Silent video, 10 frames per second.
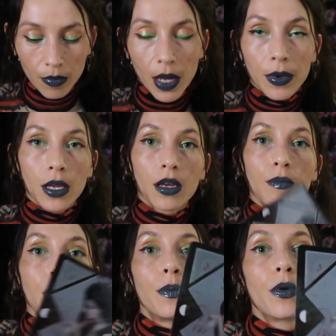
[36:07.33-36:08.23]
Maybe
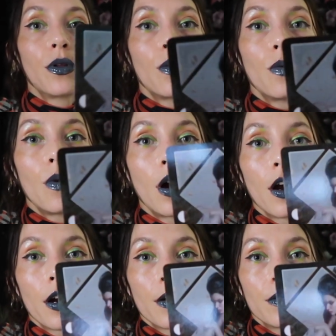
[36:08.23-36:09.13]

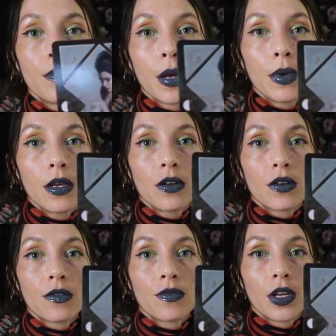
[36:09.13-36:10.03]

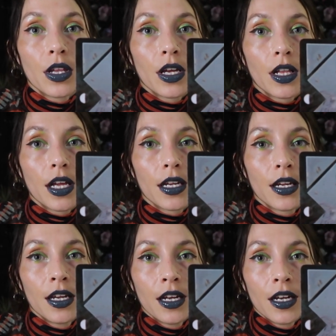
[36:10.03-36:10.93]
you're feeling like
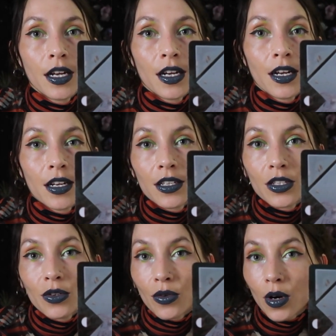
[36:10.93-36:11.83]

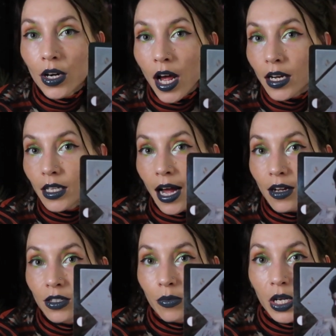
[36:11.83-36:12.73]
you are not
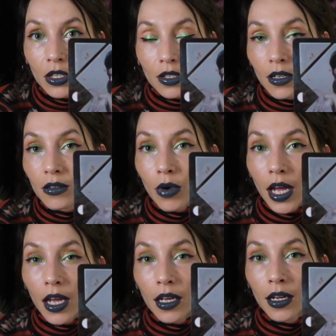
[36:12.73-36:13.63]
allowed to be a certain
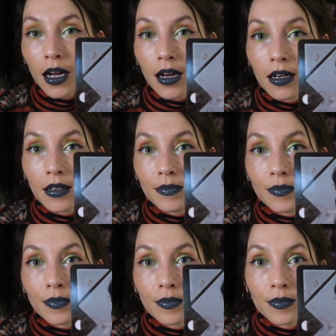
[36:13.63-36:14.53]
way
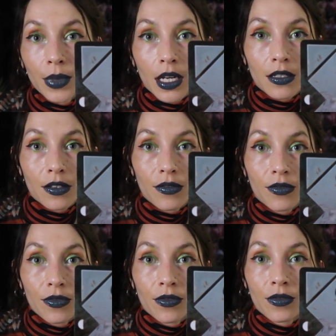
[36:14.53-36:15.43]
because
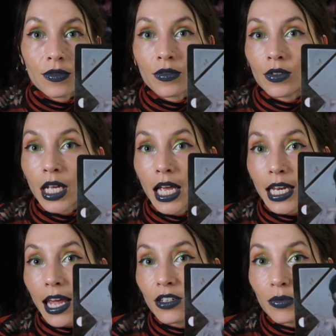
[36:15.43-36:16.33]
of
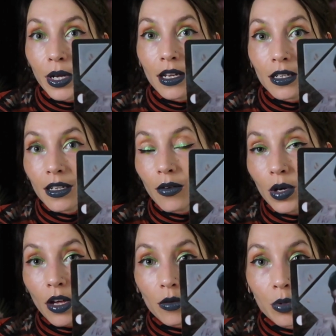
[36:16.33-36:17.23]
engagement
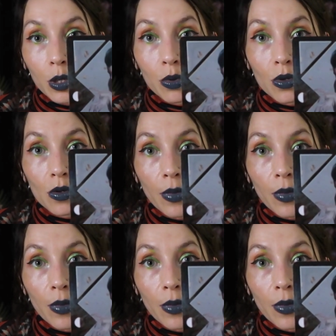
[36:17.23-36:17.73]
with other people.